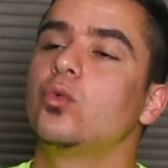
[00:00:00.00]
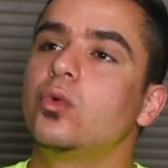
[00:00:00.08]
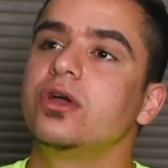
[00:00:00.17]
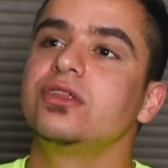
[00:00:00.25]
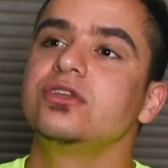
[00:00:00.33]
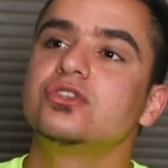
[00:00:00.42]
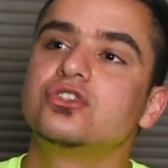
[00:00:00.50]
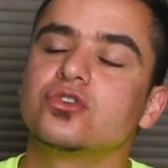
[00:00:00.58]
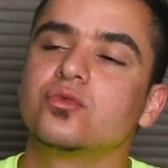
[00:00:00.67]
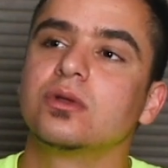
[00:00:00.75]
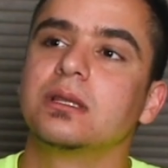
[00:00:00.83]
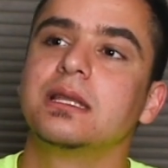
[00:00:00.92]
willing
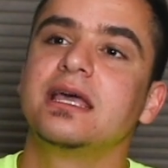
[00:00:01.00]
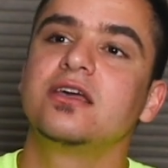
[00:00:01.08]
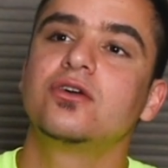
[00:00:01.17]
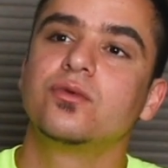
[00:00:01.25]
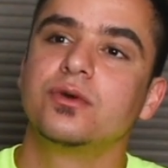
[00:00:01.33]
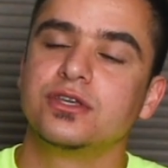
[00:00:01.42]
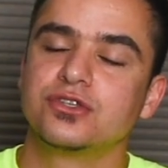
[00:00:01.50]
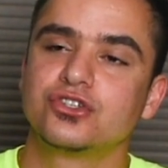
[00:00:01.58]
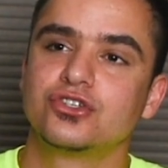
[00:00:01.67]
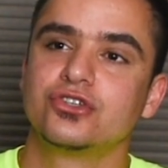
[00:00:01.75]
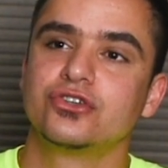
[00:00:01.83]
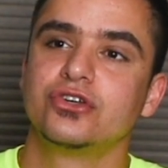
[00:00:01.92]
to
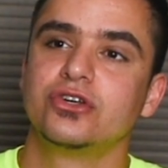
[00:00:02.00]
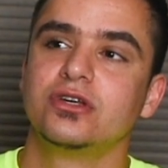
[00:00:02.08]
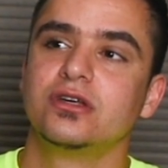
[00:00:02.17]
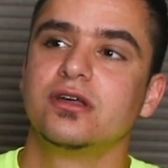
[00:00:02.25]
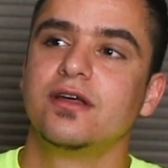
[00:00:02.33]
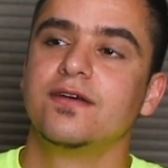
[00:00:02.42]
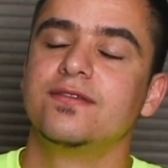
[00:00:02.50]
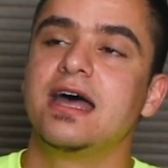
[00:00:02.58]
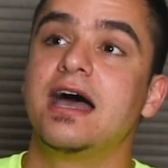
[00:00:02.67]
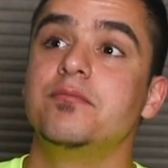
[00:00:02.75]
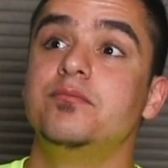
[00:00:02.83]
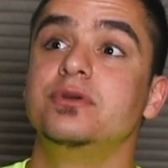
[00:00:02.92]
relinquish
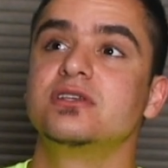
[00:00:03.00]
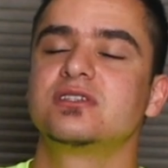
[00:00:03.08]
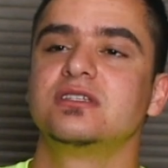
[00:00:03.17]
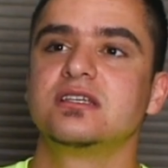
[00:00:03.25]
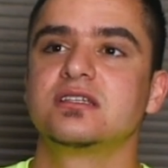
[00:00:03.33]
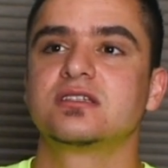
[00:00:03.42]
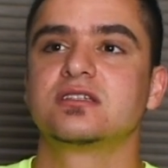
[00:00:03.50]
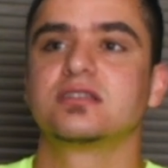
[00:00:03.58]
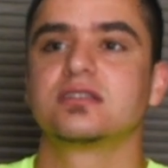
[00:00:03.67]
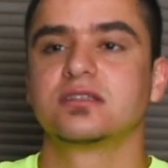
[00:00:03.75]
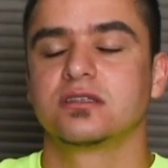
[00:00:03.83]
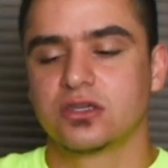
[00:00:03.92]
that
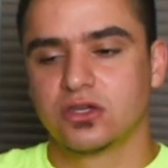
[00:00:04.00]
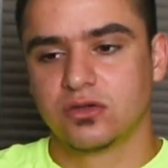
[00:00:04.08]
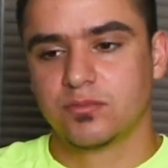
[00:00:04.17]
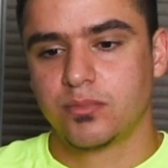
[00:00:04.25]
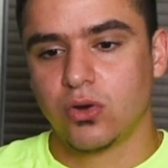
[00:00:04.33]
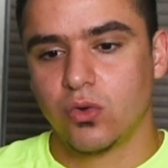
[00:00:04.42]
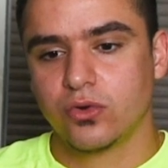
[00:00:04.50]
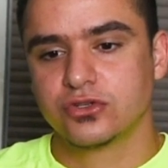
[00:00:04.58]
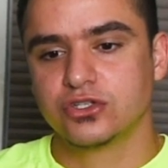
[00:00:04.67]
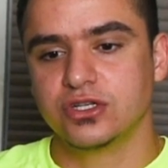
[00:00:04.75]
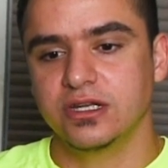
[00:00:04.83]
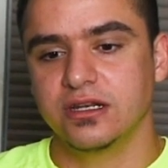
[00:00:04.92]
business
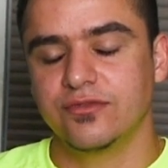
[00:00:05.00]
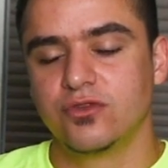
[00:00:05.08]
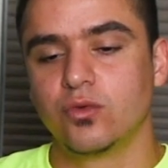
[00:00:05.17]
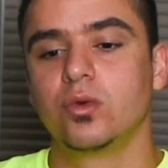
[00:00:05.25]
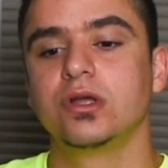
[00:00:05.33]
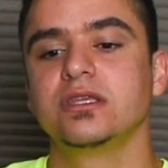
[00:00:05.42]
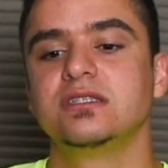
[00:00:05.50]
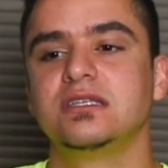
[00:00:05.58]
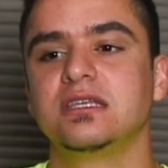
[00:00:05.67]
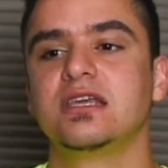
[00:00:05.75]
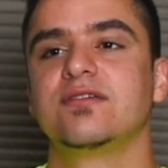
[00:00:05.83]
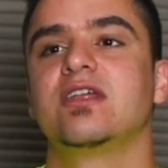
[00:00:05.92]
portion, if you're willing to
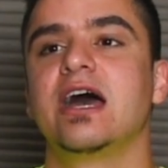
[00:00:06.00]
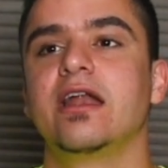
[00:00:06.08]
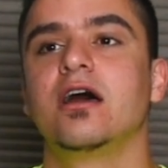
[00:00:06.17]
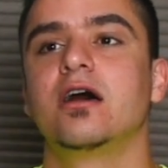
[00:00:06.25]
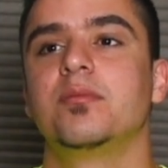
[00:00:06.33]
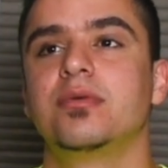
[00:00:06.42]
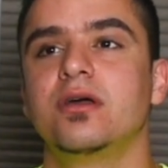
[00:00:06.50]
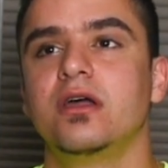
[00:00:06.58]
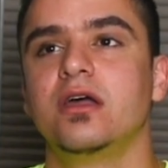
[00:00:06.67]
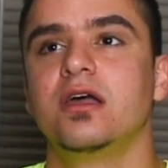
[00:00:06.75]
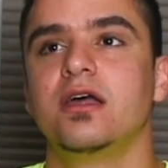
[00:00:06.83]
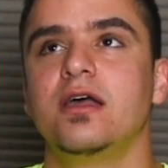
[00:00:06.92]
give that up
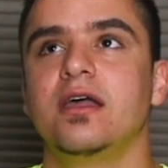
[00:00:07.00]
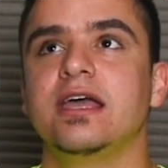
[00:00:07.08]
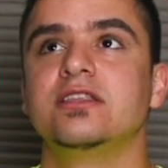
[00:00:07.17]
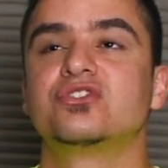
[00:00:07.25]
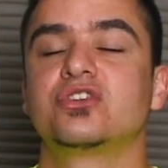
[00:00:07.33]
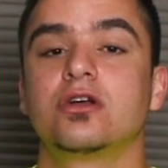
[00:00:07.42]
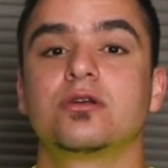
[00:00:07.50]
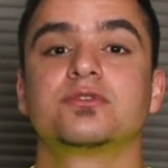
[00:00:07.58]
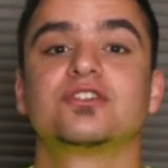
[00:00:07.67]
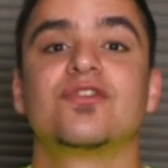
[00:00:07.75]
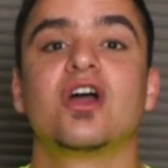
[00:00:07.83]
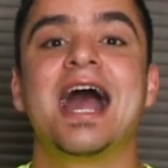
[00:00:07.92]
in
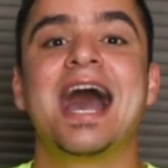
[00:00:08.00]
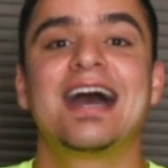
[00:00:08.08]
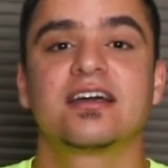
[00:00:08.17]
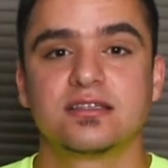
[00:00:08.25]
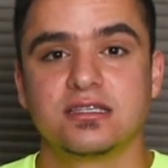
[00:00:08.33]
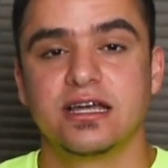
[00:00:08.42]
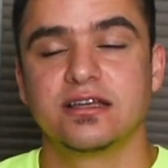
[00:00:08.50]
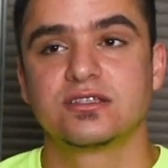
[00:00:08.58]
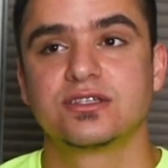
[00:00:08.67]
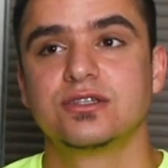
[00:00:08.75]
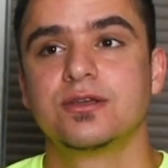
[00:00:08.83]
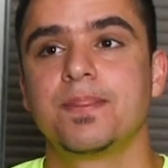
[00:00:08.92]
terms for
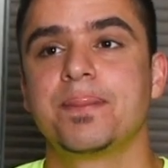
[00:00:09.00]
access,